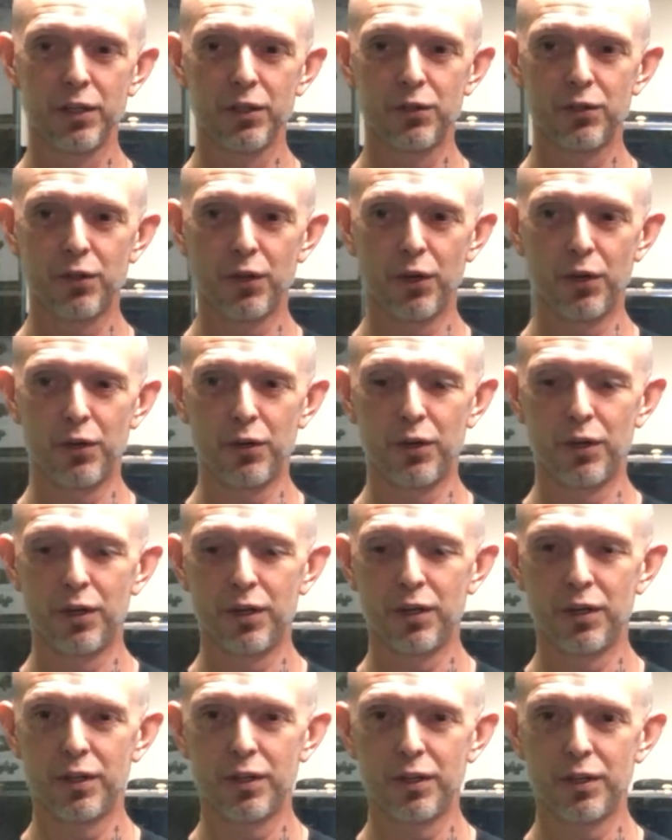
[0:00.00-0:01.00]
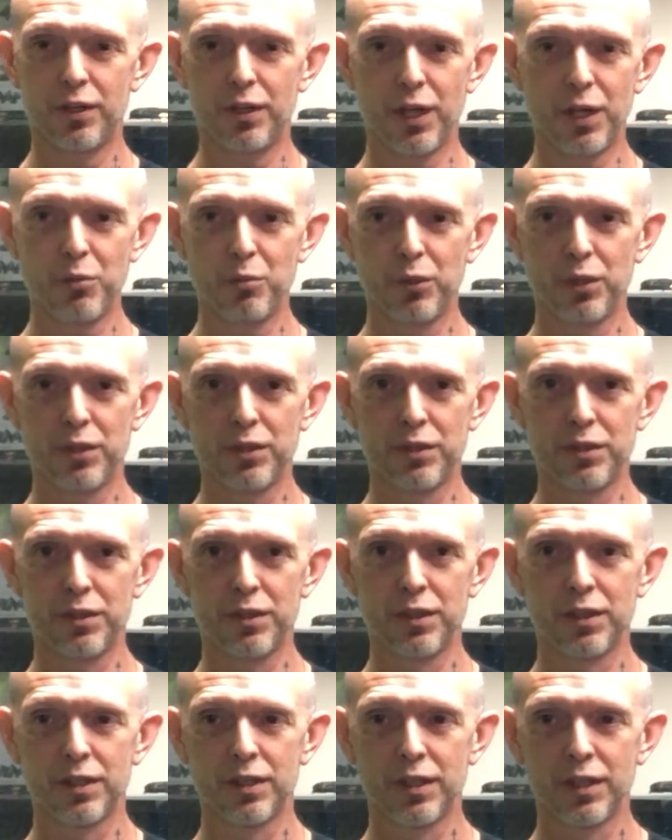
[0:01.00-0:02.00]
So they
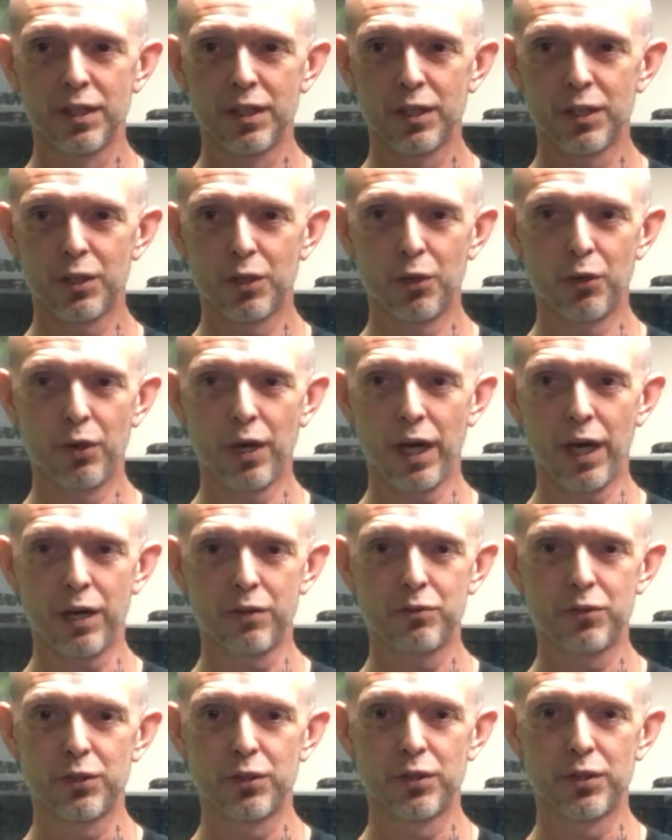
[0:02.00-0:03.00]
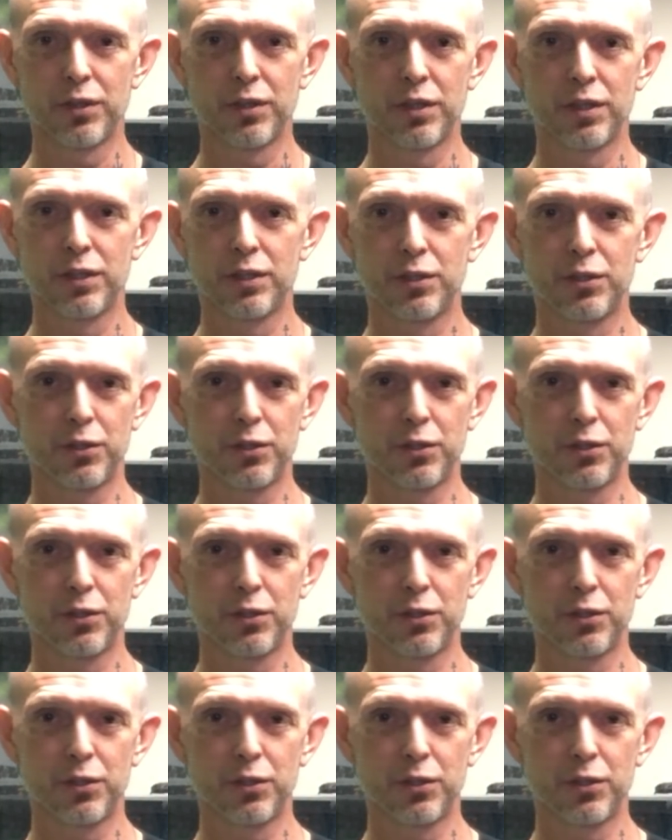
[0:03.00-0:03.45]
will go after